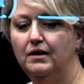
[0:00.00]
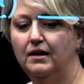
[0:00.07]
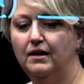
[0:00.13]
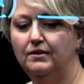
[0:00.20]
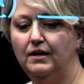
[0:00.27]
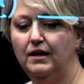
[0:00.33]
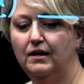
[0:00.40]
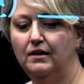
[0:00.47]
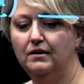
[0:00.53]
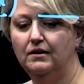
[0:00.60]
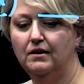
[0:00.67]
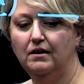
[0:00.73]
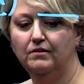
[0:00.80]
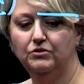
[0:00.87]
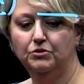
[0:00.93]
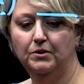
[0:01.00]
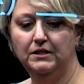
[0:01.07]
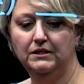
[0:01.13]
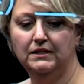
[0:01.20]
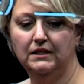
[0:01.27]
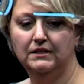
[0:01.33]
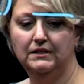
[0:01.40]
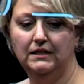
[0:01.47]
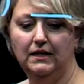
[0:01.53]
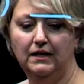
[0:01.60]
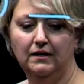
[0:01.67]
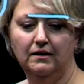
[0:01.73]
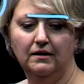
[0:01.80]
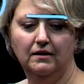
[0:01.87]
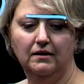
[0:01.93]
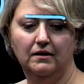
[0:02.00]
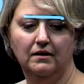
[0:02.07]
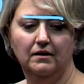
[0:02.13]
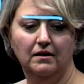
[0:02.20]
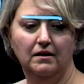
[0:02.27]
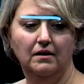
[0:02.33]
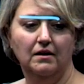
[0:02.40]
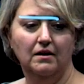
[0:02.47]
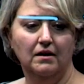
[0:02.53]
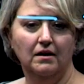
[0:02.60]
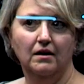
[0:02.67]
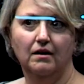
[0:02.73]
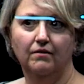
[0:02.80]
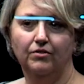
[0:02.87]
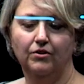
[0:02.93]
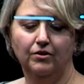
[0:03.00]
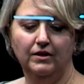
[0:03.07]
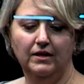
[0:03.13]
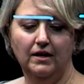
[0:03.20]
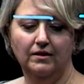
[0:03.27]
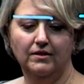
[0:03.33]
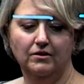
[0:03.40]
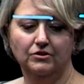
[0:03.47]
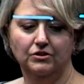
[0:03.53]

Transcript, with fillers: at the end of 2016 of $38,000.